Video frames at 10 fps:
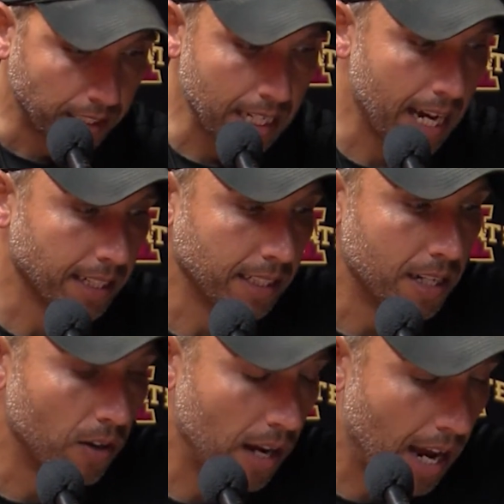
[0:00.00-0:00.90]
Yeah, you
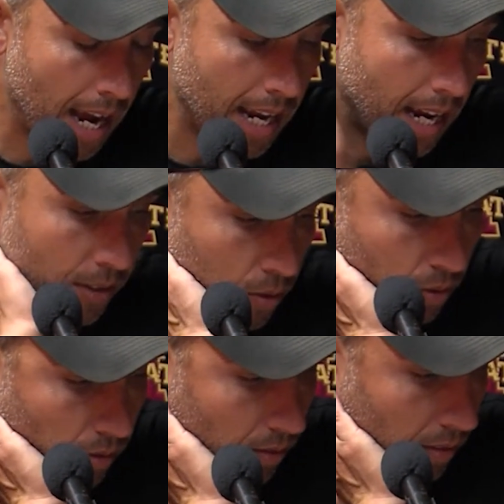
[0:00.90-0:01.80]
know,
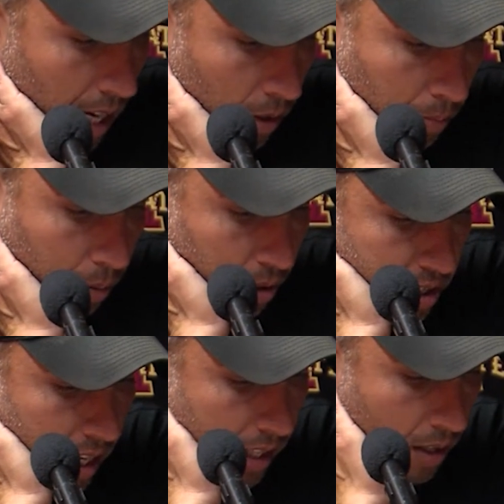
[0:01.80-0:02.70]
I don't per
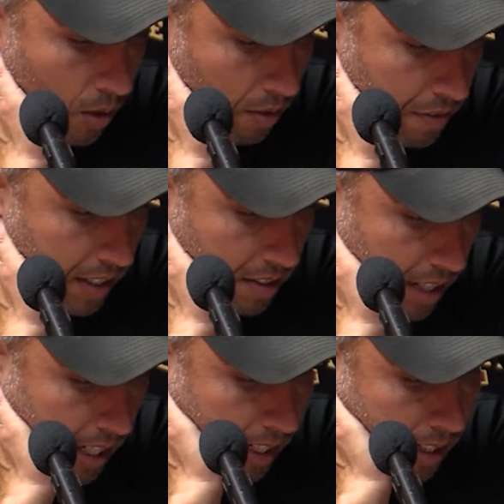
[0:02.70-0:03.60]
se know if it's
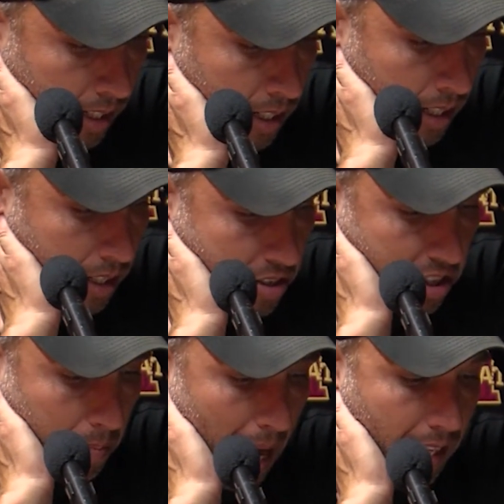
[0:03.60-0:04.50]
a
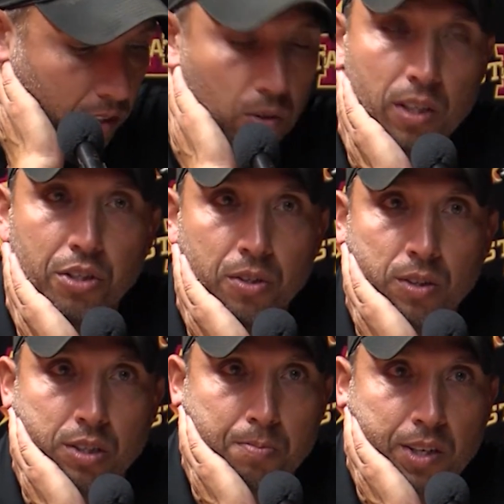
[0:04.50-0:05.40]
schematical issue
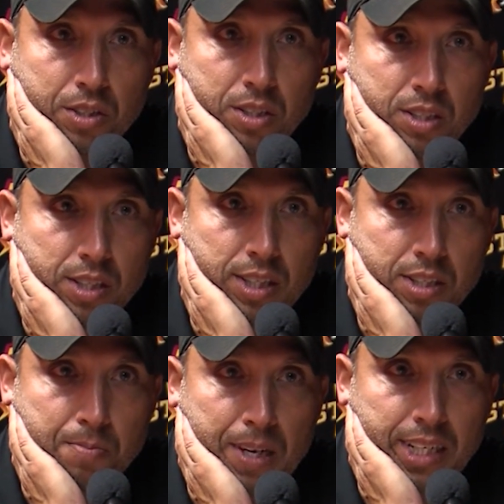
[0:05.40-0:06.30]
as much as it
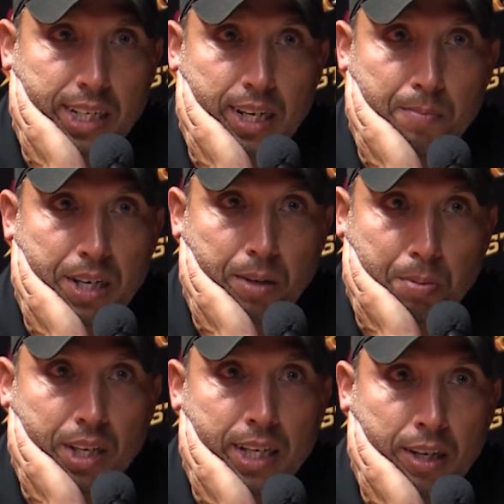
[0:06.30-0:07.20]
is, man, you got to make a
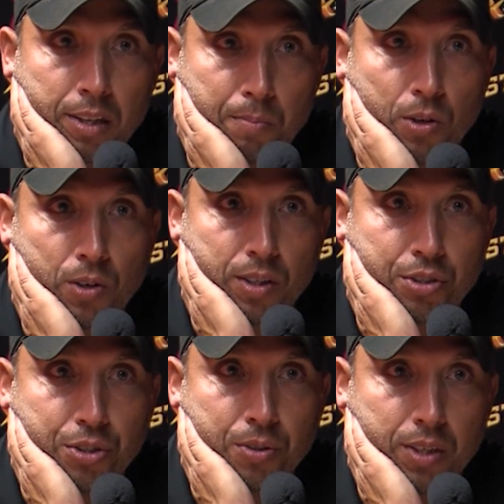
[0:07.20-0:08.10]
play on the ball
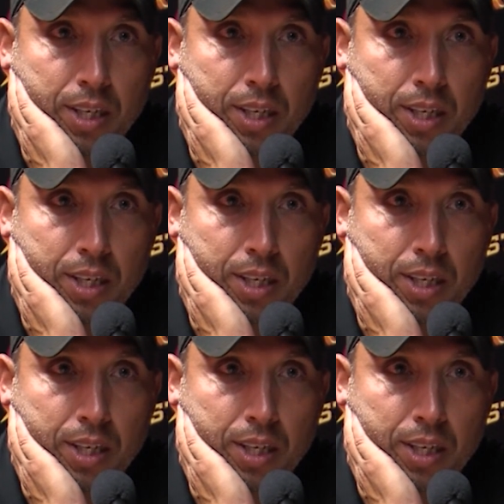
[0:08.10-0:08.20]
issue.